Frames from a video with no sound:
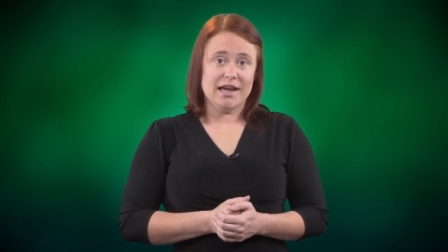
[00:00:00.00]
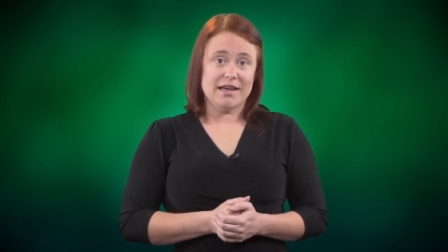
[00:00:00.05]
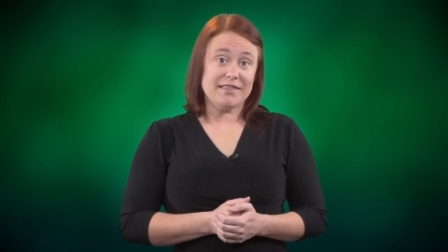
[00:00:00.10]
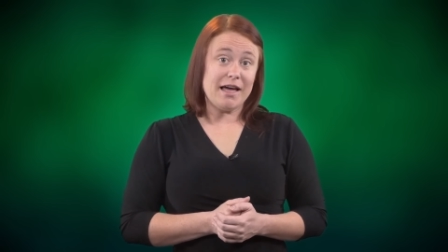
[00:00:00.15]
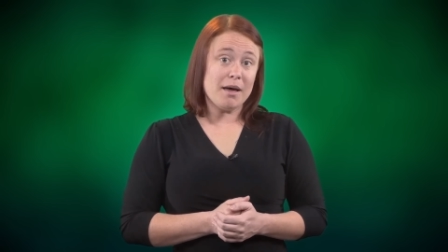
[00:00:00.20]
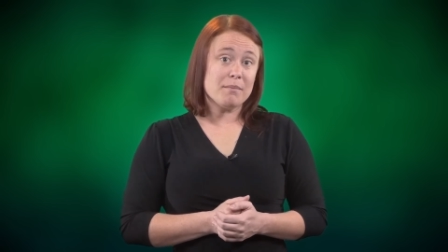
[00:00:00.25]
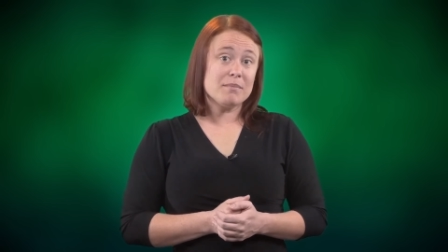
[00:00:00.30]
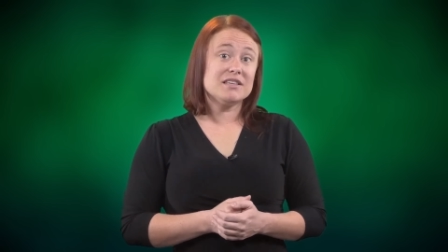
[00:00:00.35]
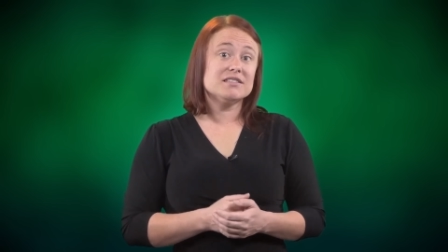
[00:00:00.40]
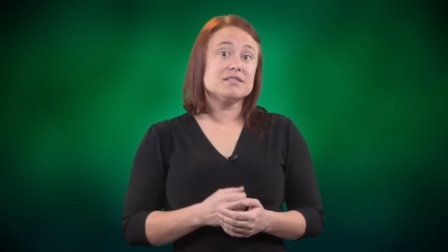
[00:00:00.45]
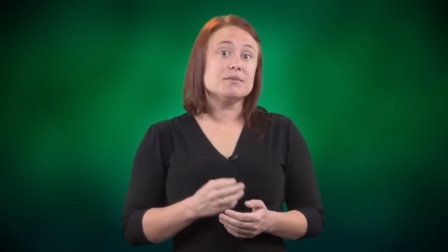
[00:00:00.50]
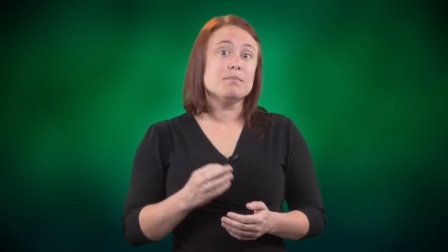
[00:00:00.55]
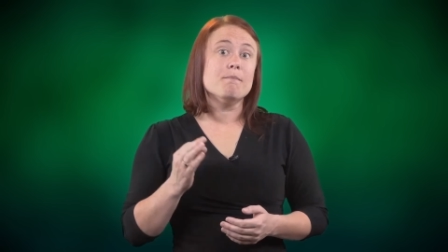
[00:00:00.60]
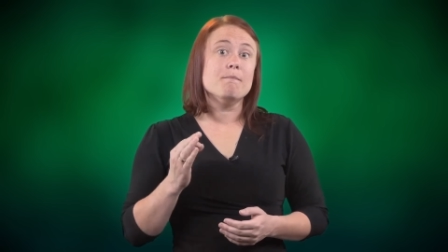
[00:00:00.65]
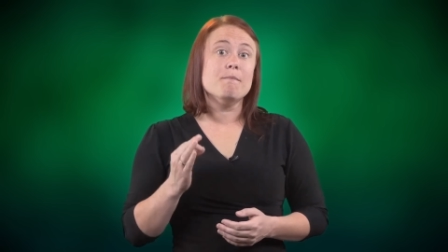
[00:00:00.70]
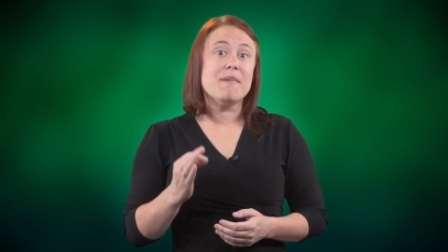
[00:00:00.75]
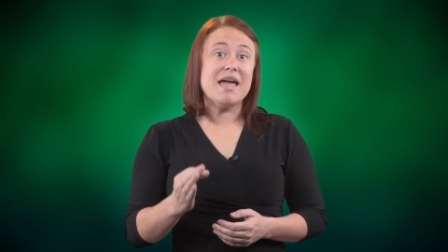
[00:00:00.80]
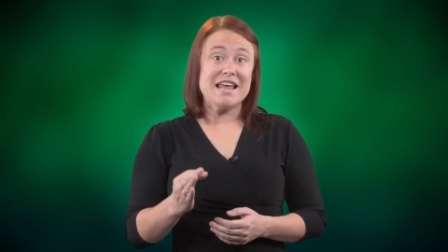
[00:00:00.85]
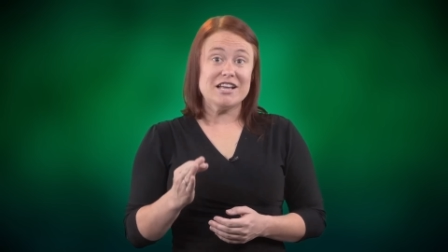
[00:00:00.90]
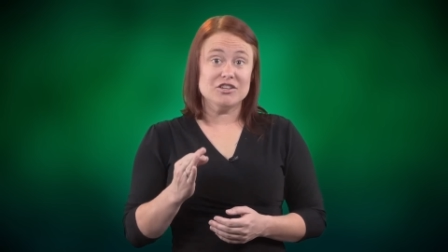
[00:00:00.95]
and that means
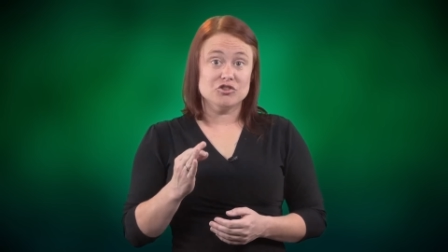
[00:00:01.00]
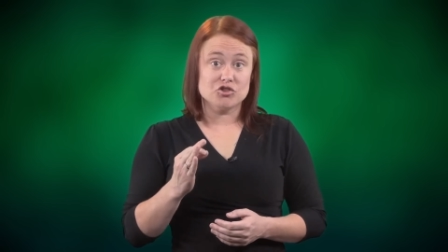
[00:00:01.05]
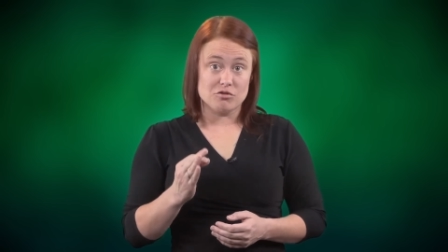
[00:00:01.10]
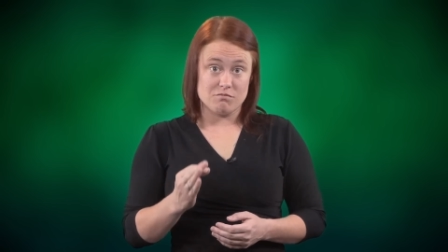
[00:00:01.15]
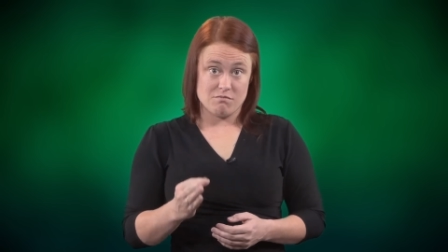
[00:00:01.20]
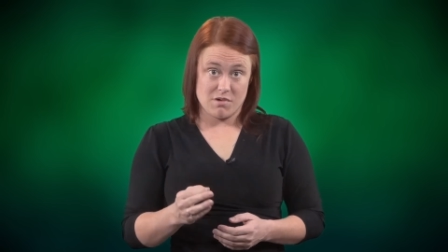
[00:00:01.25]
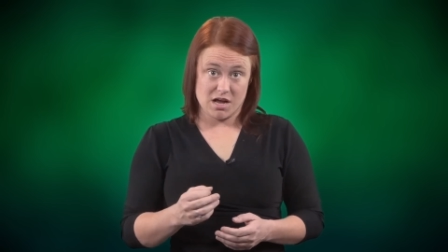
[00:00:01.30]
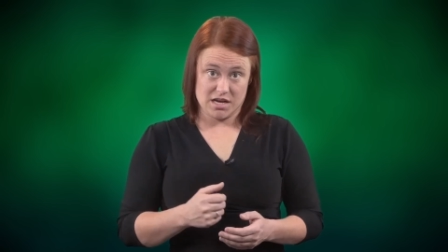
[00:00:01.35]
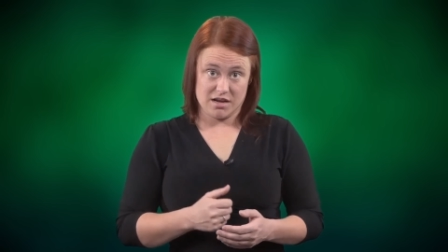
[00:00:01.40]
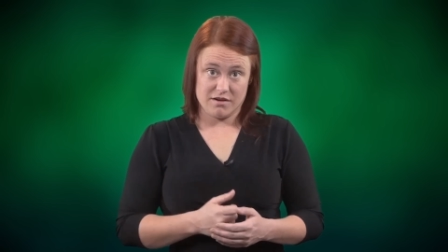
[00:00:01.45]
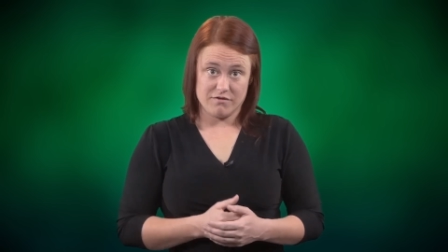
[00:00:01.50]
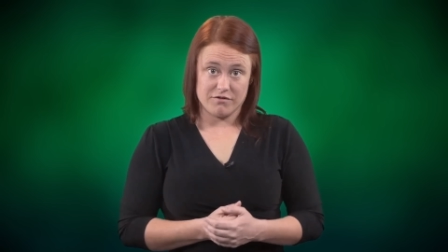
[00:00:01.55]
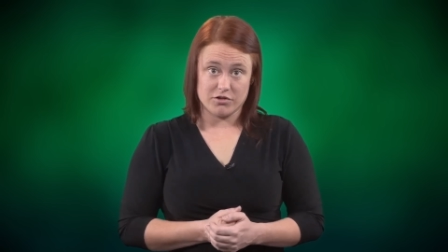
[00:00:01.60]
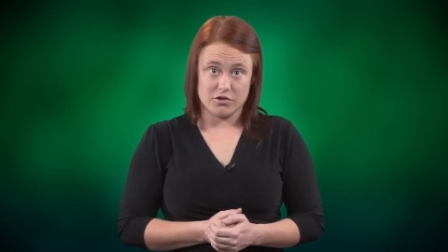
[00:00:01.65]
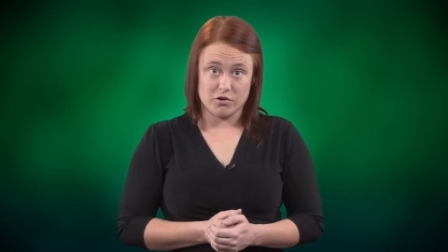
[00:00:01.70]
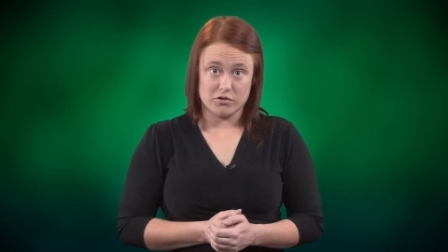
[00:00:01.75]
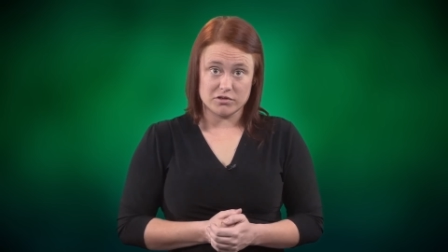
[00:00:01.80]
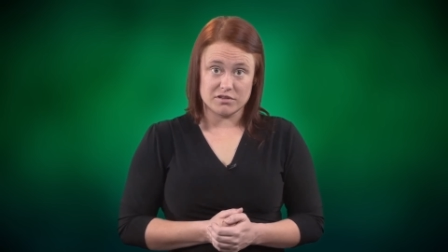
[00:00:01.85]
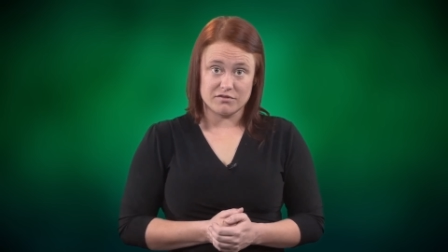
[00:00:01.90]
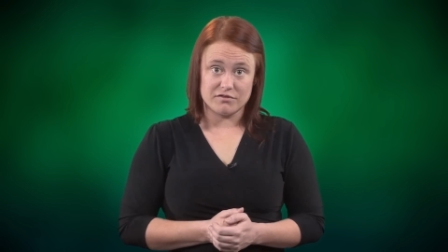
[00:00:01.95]
major money for
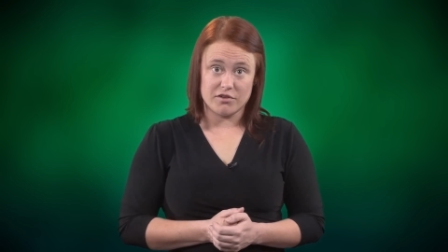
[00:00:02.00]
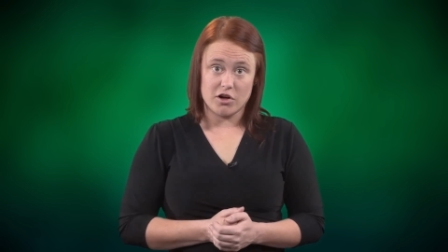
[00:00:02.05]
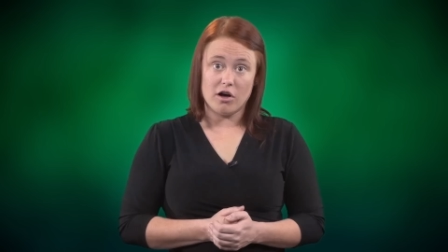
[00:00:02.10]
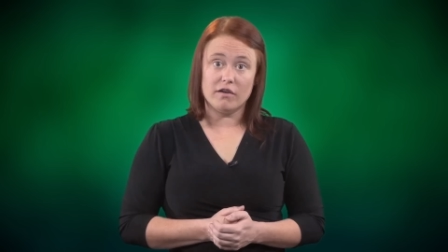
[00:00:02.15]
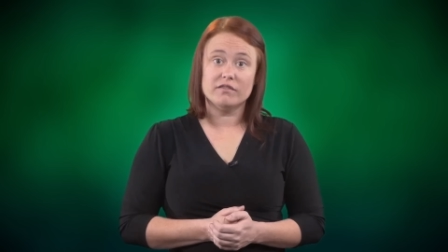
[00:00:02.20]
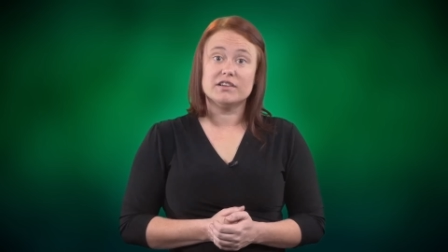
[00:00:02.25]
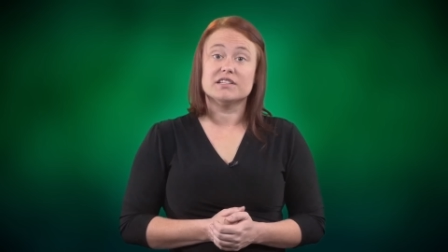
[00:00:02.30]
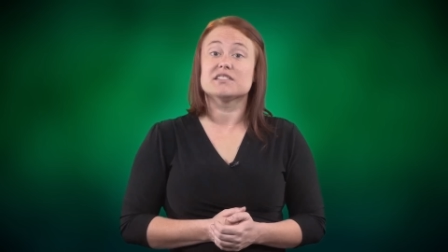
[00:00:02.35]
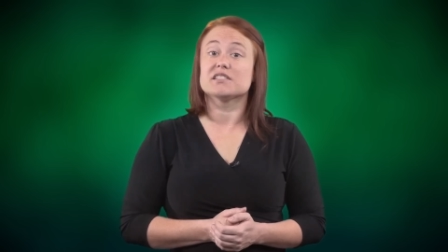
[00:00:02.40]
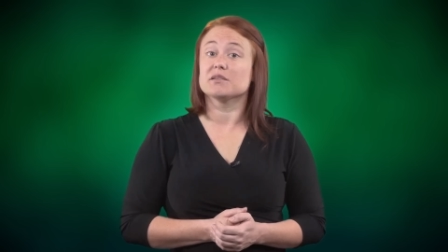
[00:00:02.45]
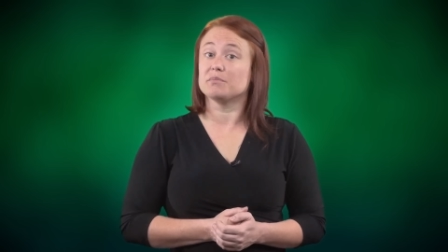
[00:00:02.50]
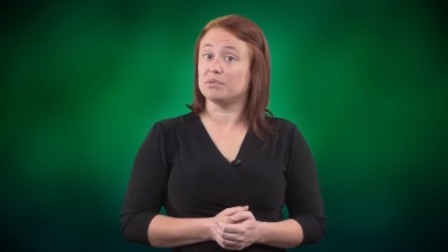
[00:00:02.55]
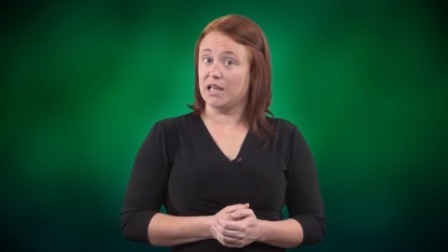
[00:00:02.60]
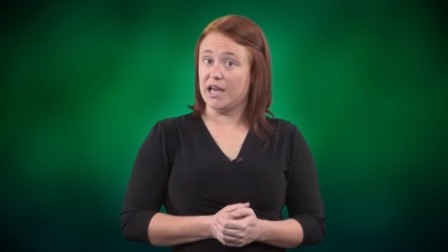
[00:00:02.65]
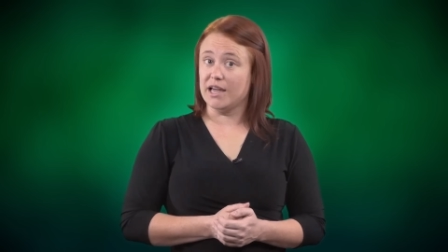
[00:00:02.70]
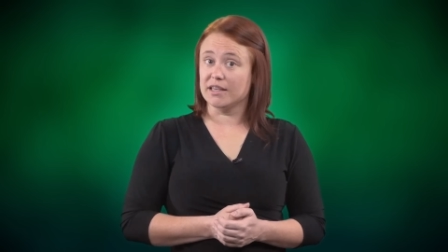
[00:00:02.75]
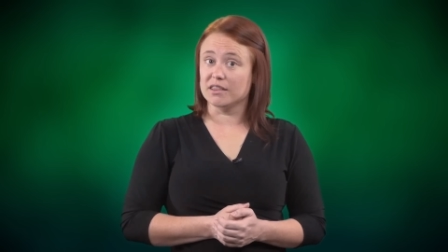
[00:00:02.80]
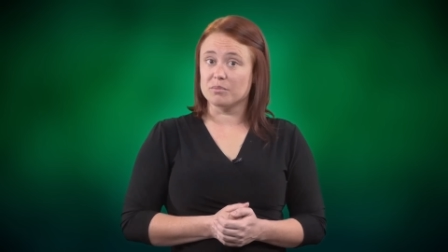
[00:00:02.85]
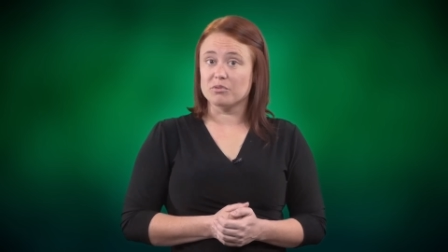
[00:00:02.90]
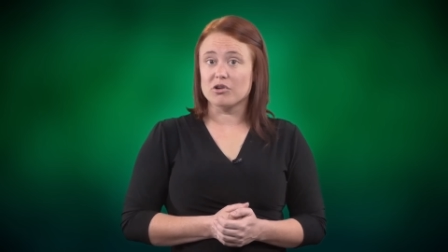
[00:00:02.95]
those involved in
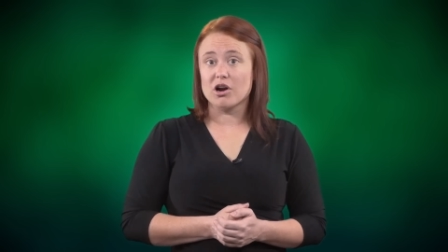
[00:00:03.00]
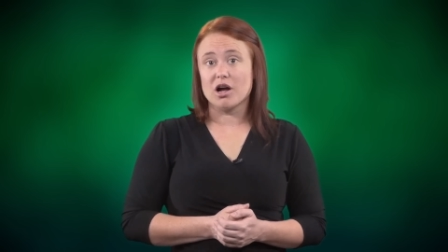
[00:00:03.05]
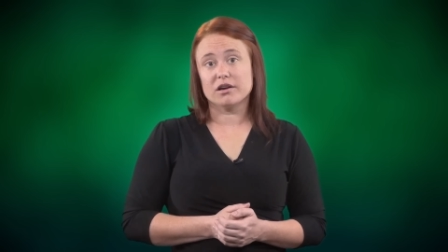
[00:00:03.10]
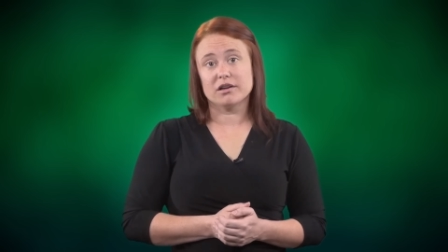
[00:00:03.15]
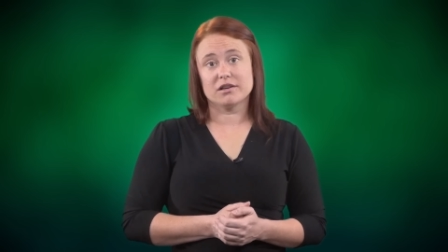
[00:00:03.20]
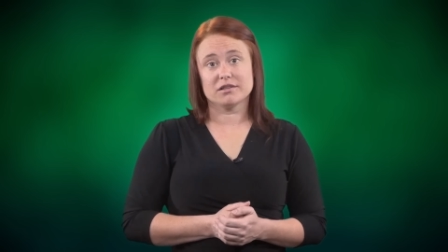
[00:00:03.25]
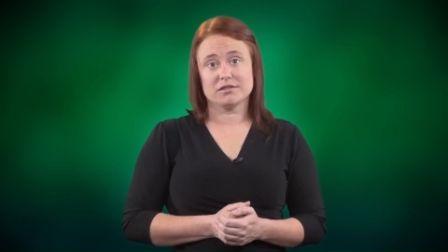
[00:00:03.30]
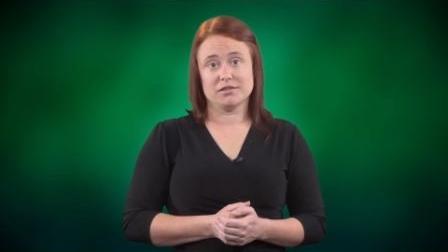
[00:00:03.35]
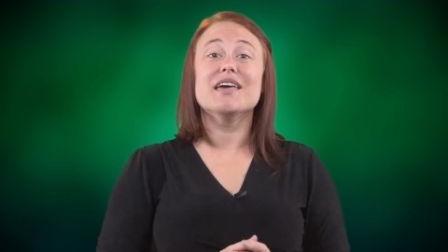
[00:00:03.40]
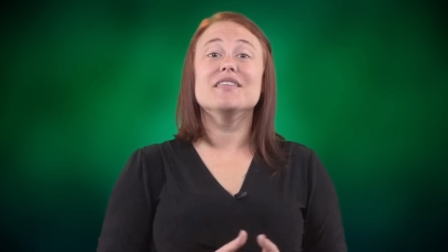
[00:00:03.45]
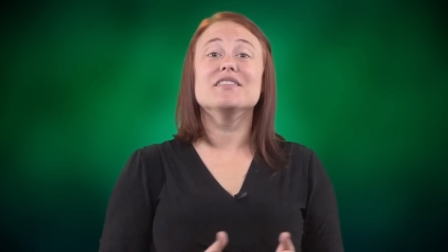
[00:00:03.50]
supplying the product.